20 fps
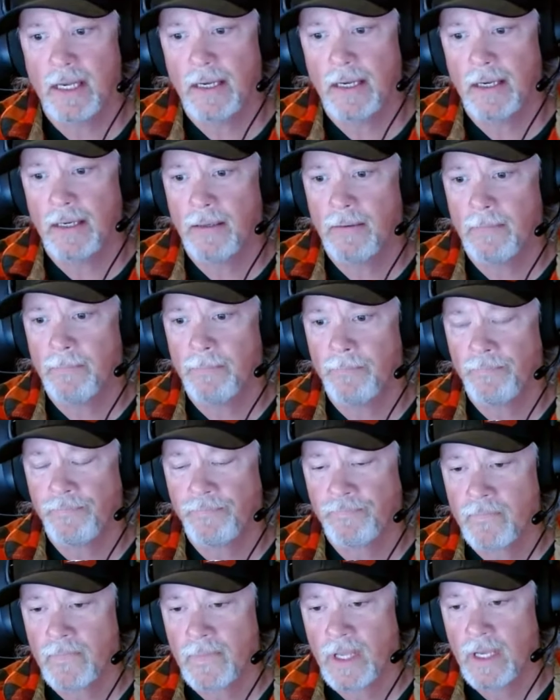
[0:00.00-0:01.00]
Um,
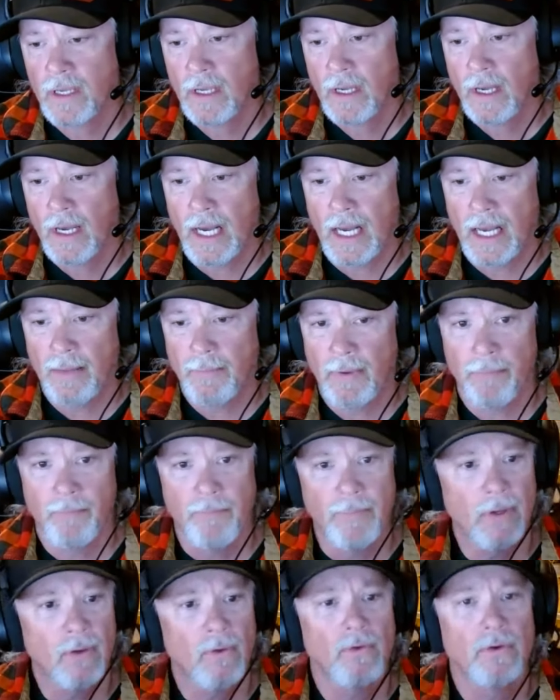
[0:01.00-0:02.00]
I'm a
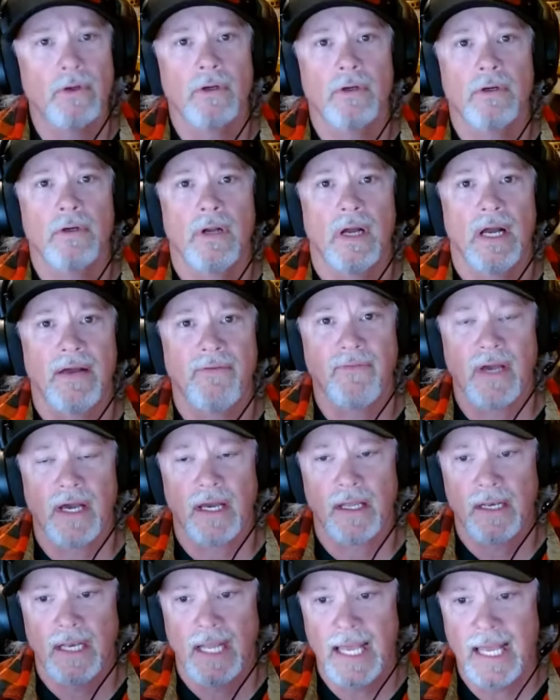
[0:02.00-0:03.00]
builder. I've
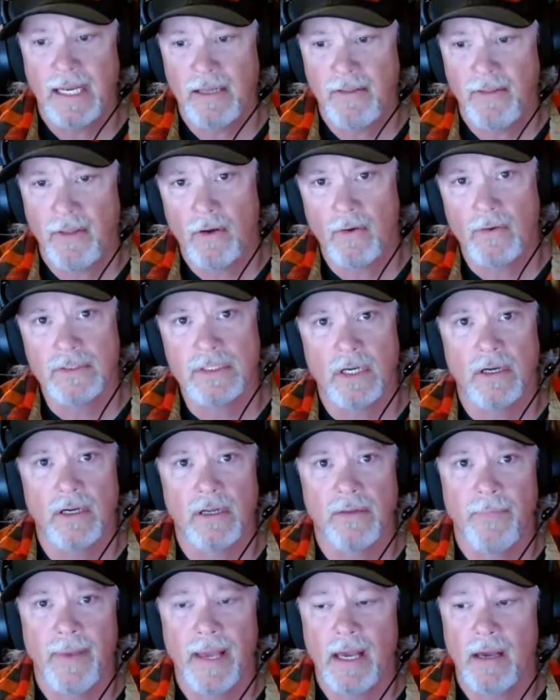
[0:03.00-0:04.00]
got land in the
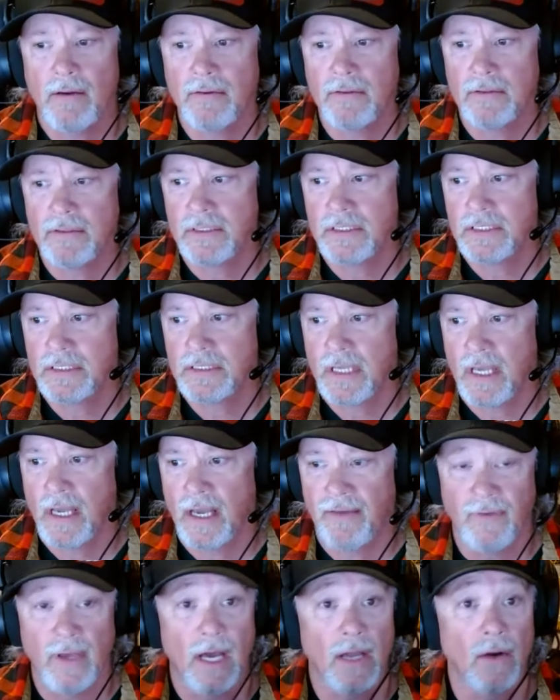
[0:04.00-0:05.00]
Ozark Mountains.
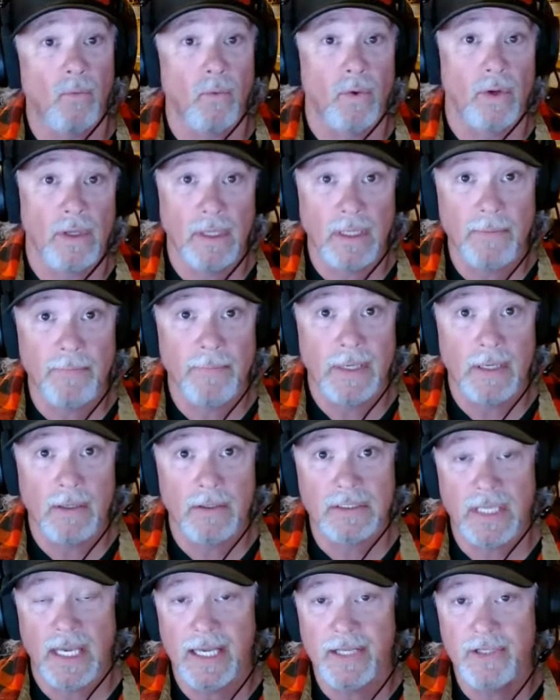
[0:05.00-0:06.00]
I've got a Woodland
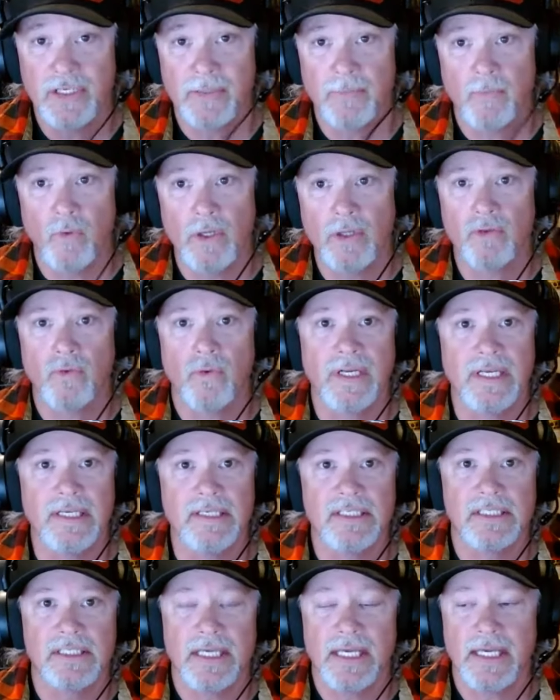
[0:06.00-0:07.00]
Mills H M one
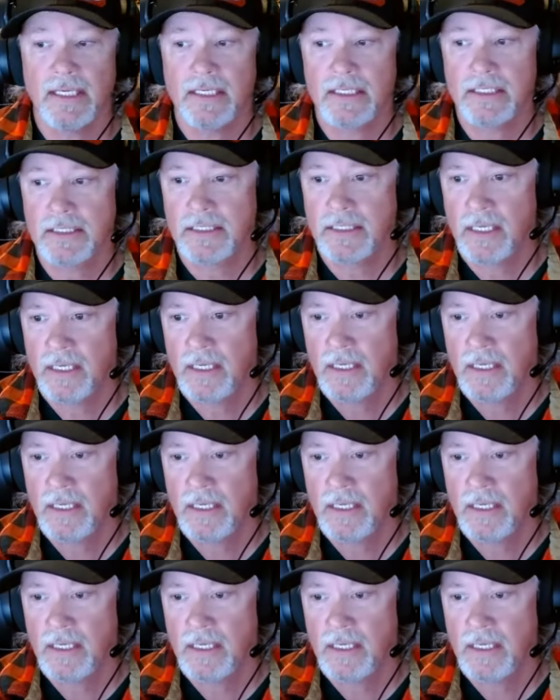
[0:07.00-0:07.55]
twenty-six.